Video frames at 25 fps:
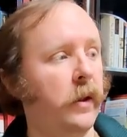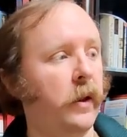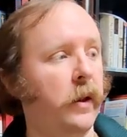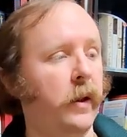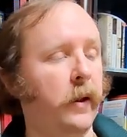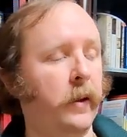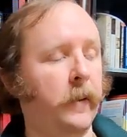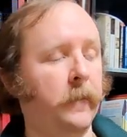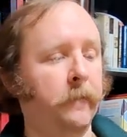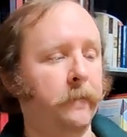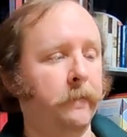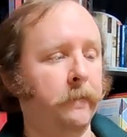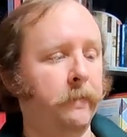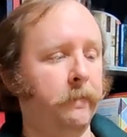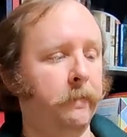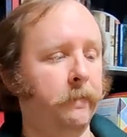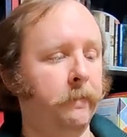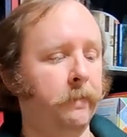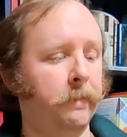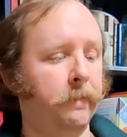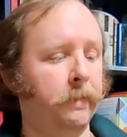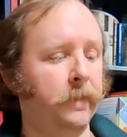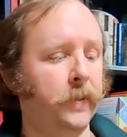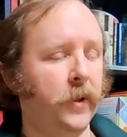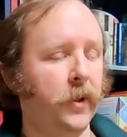Um,
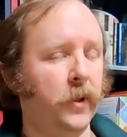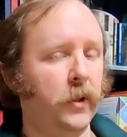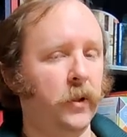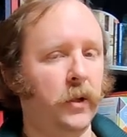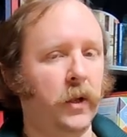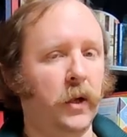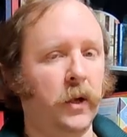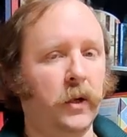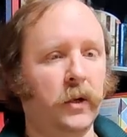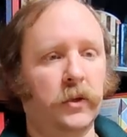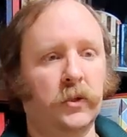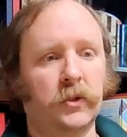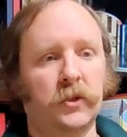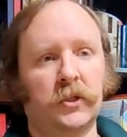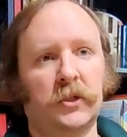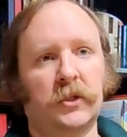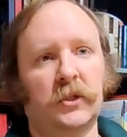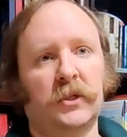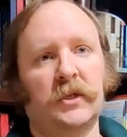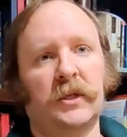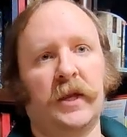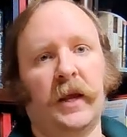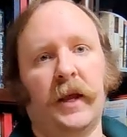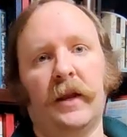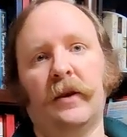lagers
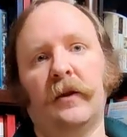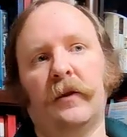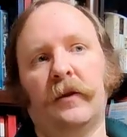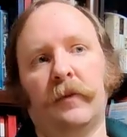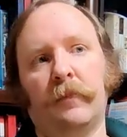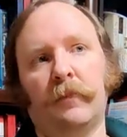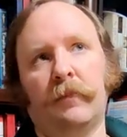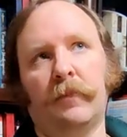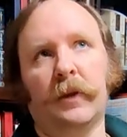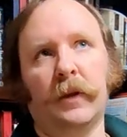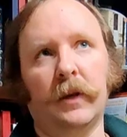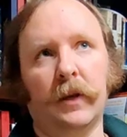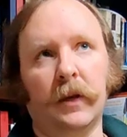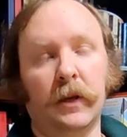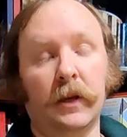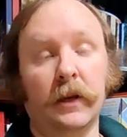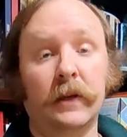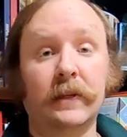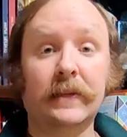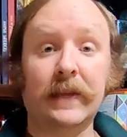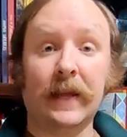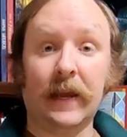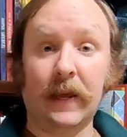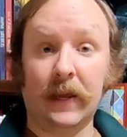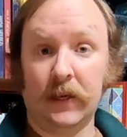tend to be
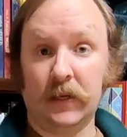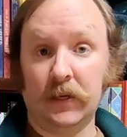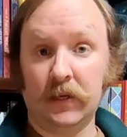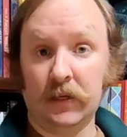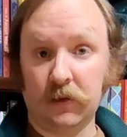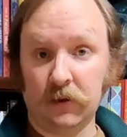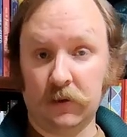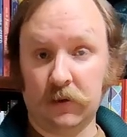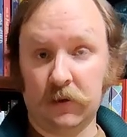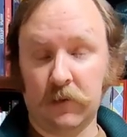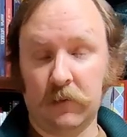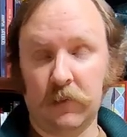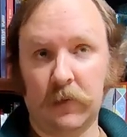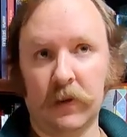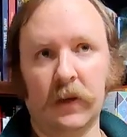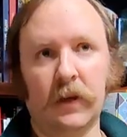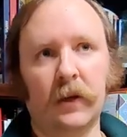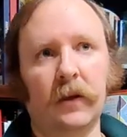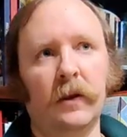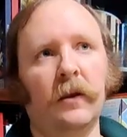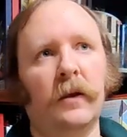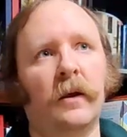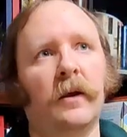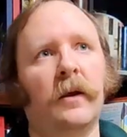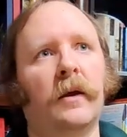tend to
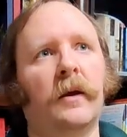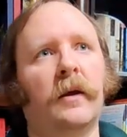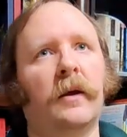be